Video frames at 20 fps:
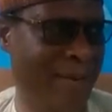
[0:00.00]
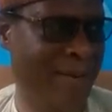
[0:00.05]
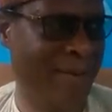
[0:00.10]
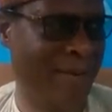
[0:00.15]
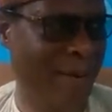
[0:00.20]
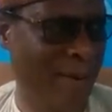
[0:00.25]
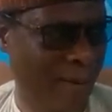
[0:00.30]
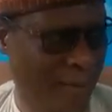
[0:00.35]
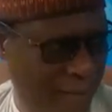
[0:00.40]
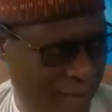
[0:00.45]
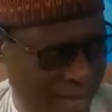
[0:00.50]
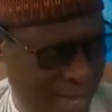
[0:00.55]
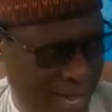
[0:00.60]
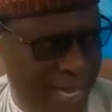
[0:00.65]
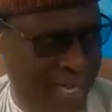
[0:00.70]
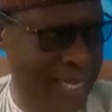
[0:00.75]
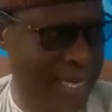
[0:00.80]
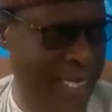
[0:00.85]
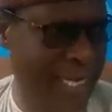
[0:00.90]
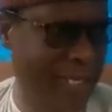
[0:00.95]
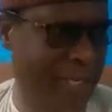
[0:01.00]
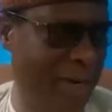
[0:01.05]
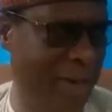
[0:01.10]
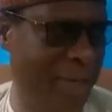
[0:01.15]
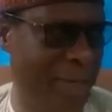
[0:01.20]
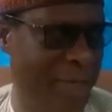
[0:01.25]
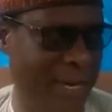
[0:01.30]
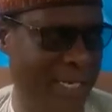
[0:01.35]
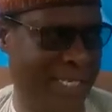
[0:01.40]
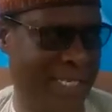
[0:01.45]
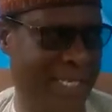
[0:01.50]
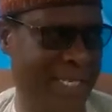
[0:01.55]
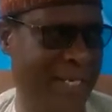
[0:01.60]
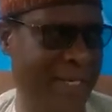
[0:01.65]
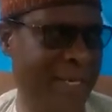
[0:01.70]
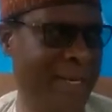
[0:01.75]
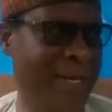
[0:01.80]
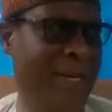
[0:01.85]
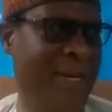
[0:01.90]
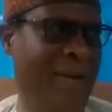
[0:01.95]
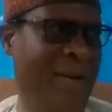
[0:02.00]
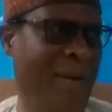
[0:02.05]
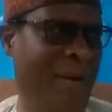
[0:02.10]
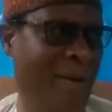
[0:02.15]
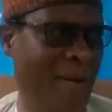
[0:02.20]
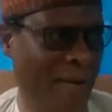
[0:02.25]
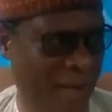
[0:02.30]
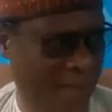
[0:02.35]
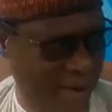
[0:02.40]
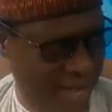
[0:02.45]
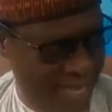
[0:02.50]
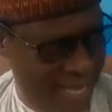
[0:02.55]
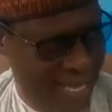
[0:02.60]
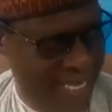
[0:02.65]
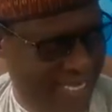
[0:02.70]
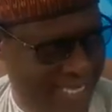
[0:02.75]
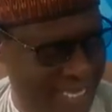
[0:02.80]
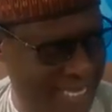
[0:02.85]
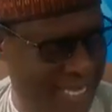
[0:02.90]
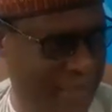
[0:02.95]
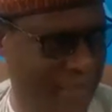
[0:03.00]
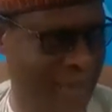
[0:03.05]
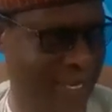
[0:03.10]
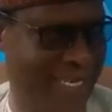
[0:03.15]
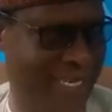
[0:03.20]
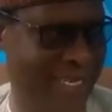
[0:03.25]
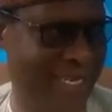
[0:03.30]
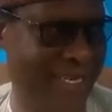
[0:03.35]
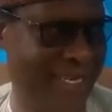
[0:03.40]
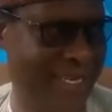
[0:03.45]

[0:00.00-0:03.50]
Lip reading: of a religion person or of an ethnic person